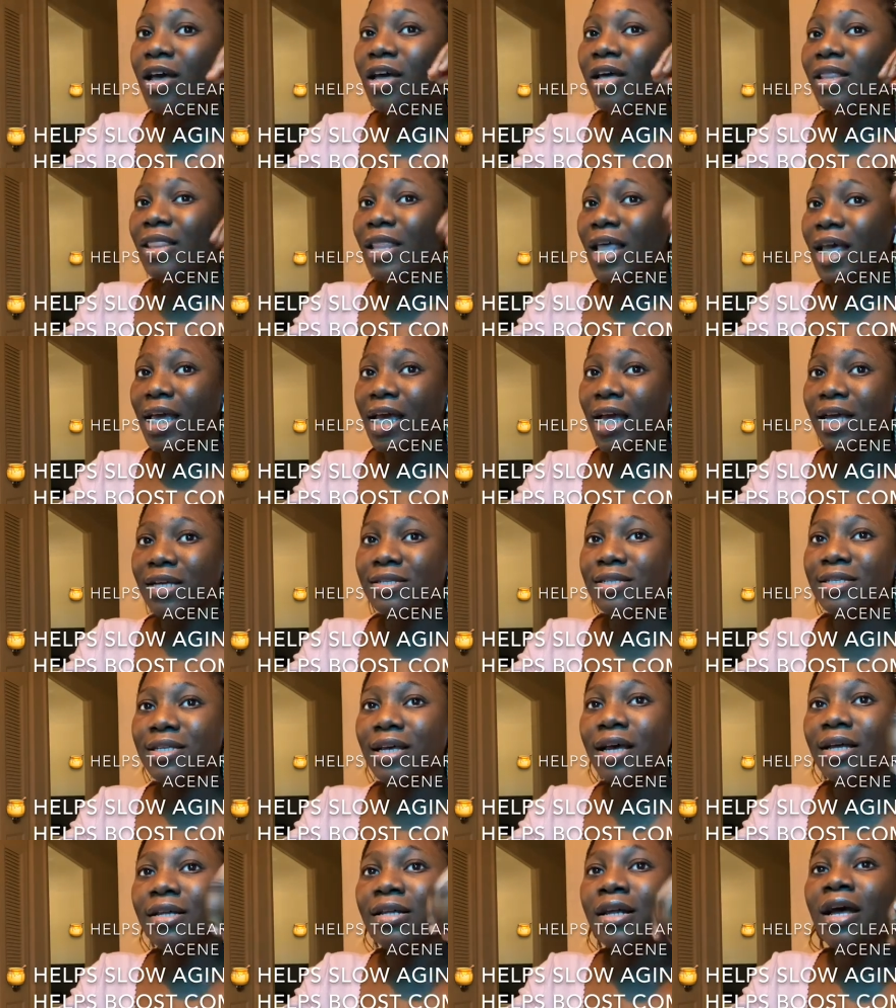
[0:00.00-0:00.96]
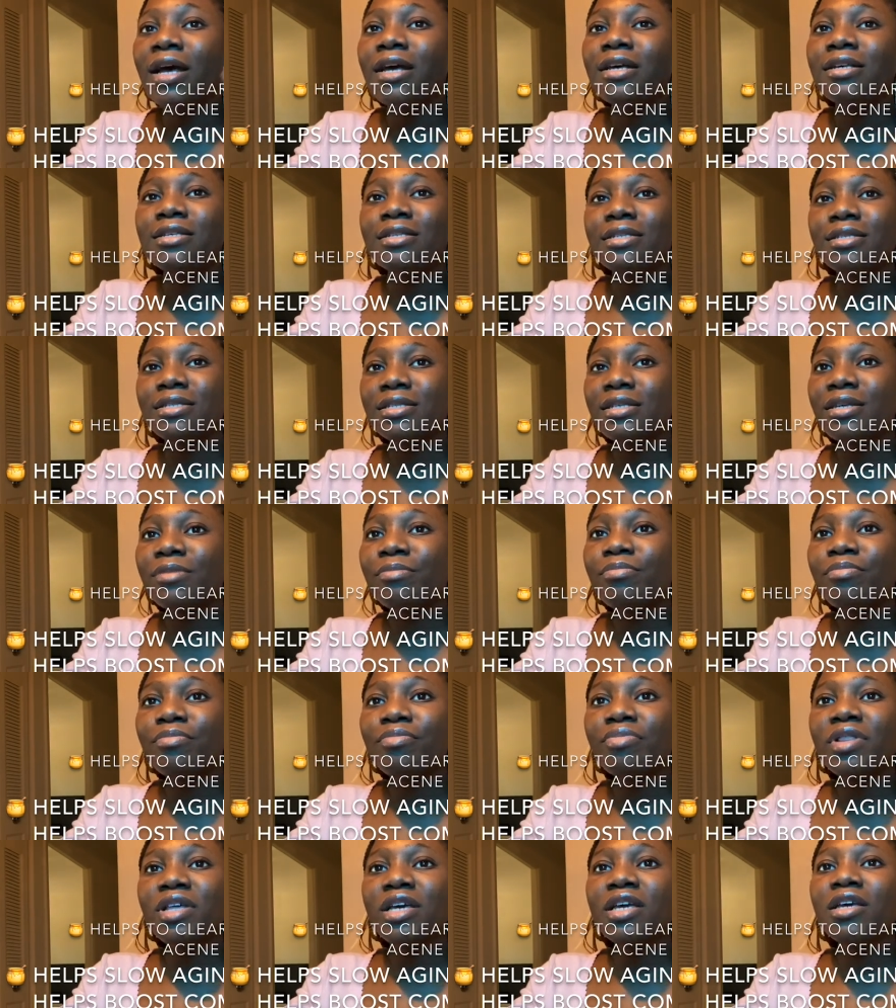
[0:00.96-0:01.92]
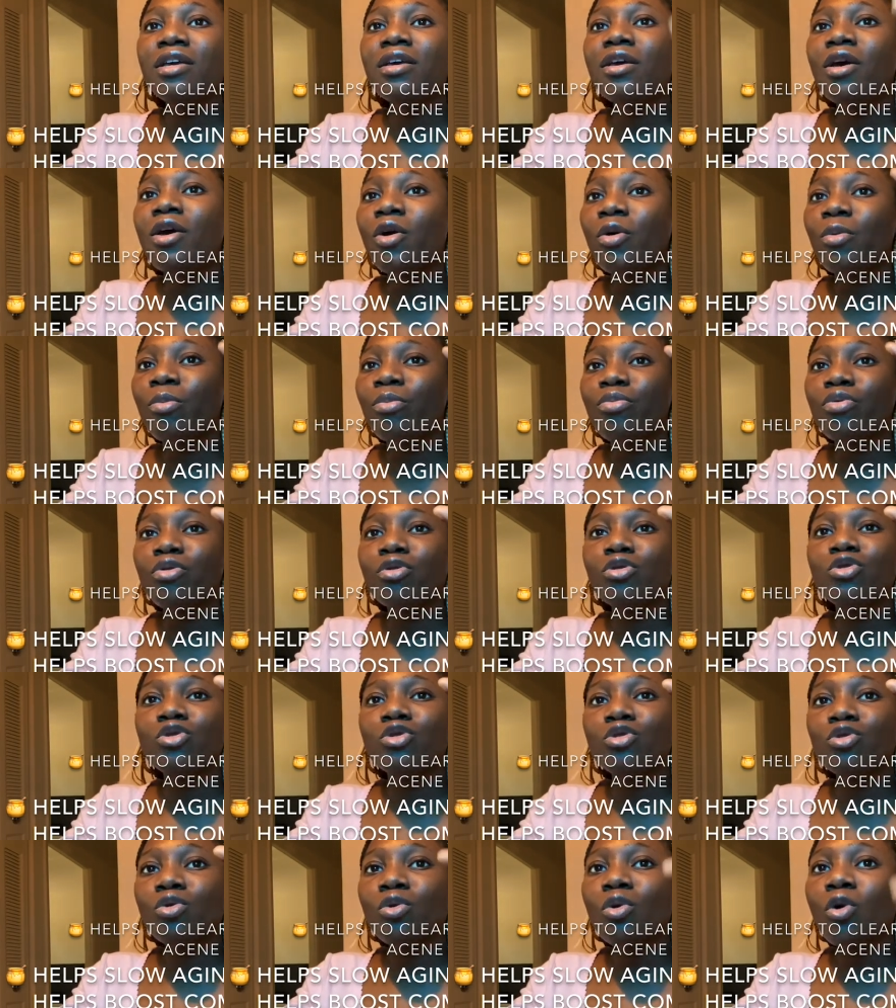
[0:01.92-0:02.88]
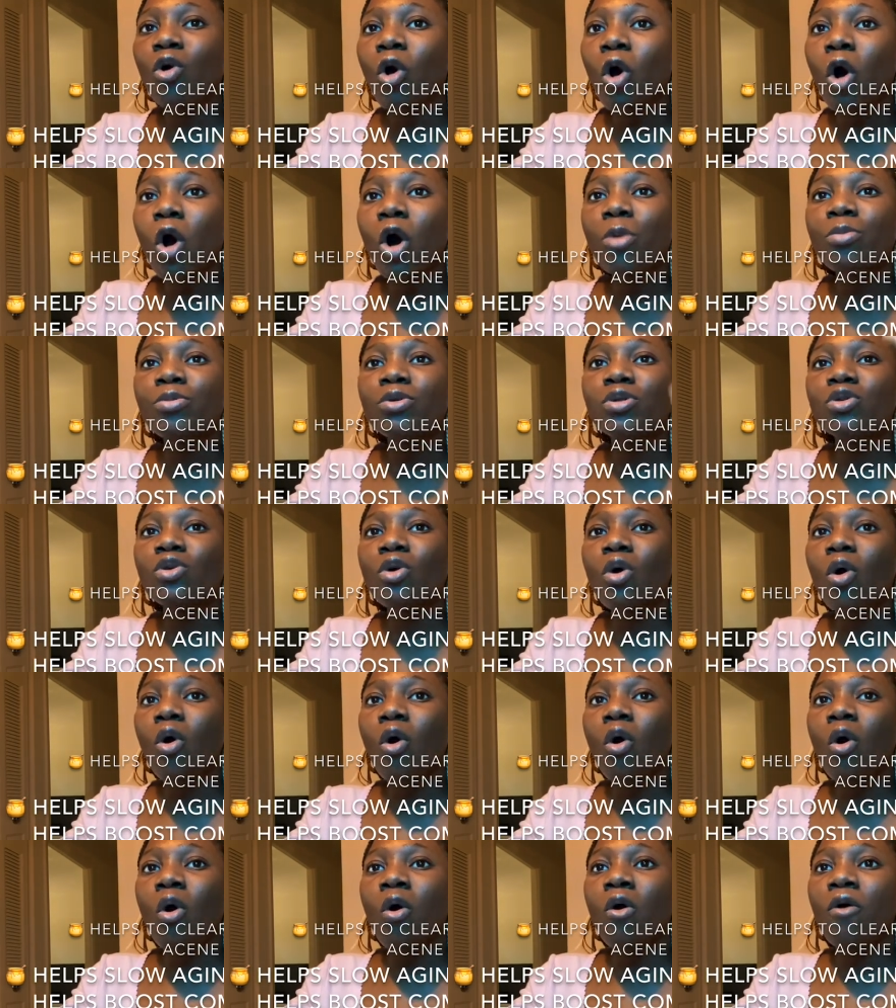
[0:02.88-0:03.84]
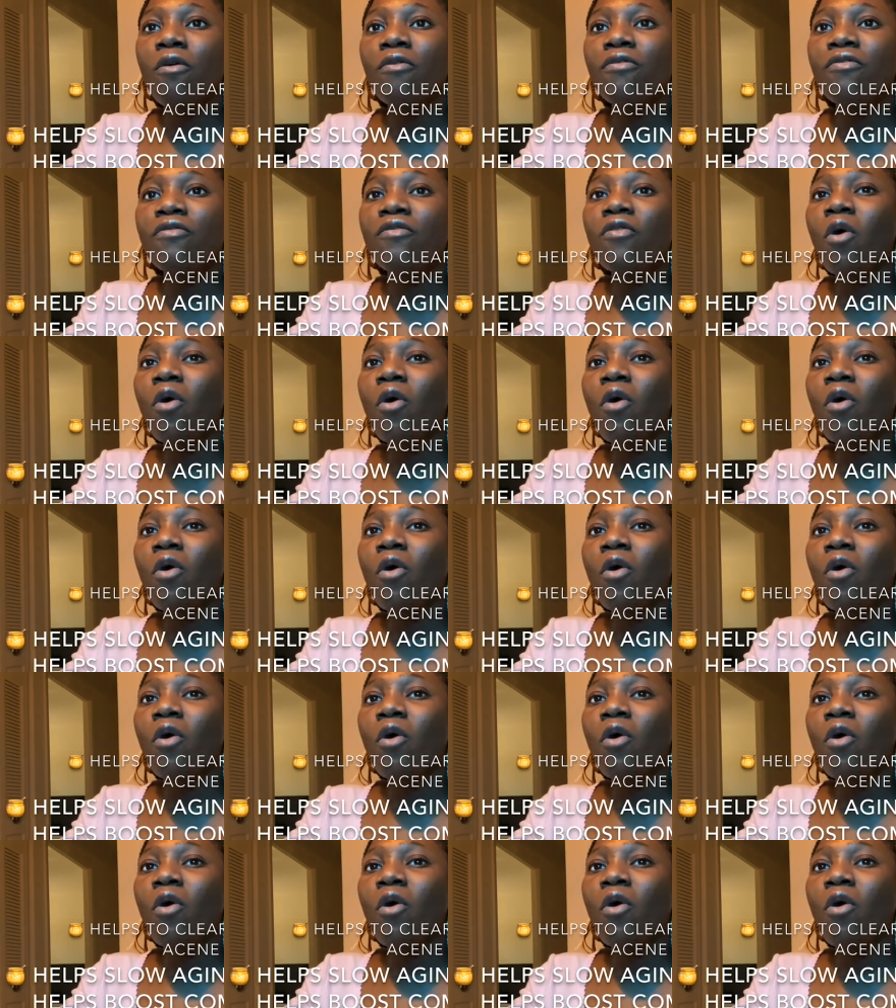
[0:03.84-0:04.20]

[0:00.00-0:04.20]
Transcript: Like I said, simply put 2 cups of